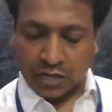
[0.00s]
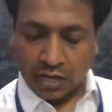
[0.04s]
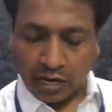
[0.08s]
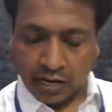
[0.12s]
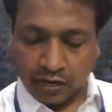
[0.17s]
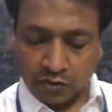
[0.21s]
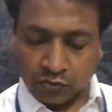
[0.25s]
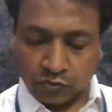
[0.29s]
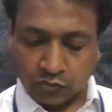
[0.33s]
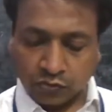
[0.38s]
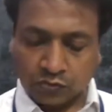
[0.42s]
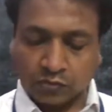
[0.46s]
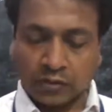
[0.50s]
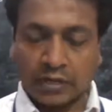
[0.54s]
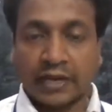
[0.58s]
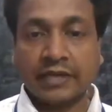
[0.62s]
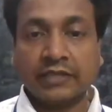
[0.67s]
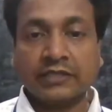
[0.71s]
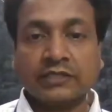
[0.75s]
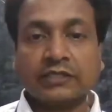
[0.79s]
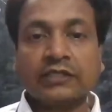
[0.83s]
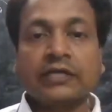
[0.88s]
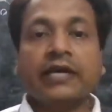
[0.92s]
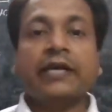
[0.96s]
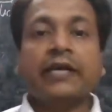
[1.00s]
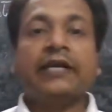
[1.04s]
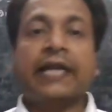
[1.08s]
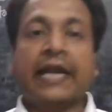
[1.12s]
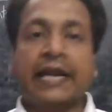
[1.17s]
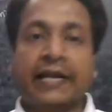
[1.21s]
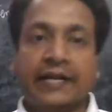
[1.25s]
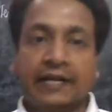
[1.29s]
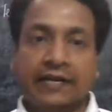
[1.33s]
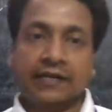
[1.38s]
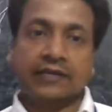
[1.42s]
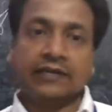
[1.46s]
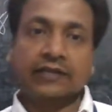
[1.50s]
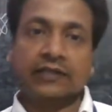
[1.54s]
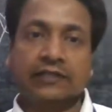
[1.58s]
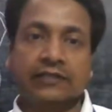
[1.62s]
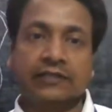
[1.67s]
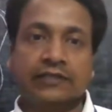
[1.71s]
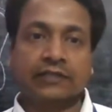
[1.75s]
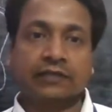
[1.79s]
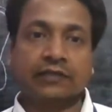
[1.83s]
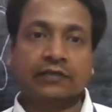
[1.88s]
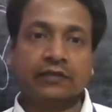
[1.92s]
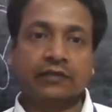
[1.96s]
are known as
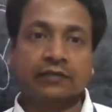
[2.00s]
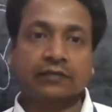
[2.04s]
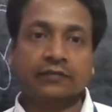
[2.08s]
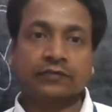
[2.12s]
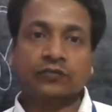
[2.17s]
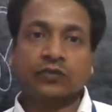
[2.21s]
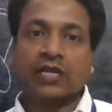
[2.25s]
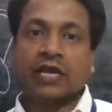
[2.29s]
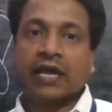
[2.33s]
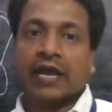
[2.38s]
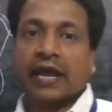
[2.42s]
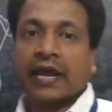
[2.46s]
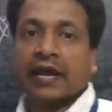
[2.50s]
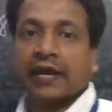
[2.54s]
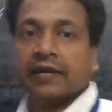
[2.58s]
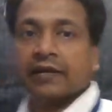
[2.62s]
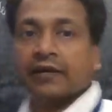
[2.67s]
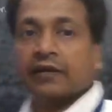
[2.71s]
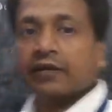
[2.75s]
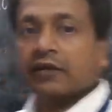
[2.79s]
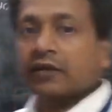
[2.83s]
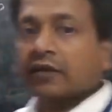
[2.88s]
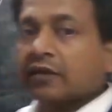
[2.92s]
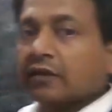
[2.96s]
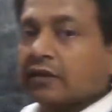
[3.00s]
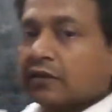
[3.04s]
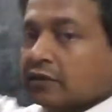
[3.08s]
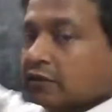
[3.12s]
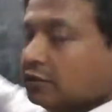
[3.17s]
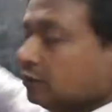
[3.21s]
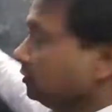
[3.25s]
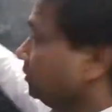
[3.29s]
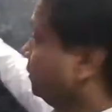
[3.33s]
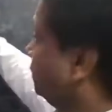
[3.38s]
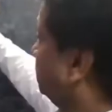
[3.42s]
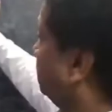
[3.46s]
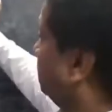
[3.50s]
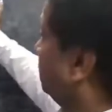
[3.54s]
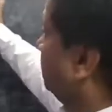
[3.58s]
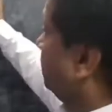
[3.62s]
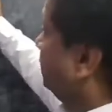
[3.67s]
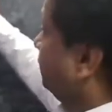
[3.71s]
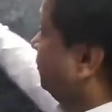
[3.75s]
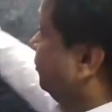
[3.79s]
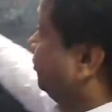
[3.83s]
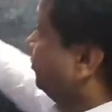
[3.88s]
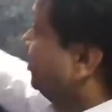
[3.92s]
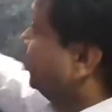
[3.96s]
tentacles, and
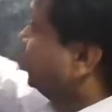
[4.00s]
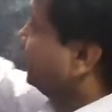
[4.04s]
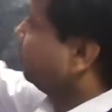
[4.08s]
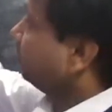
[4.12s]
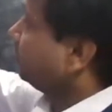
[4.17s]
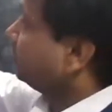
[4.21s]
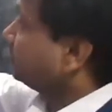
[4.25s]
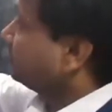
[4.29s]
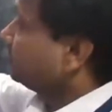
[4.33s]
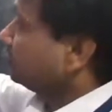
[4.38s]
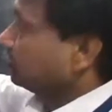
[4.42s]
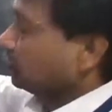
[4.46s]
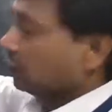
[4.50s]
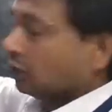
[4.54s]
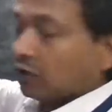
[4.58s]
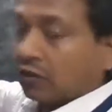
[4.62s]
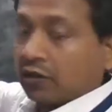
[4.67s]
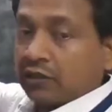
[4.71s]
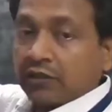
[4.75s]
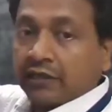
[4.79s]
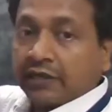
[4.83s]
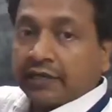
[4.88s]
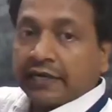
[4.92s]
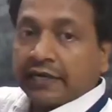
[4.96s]
between all the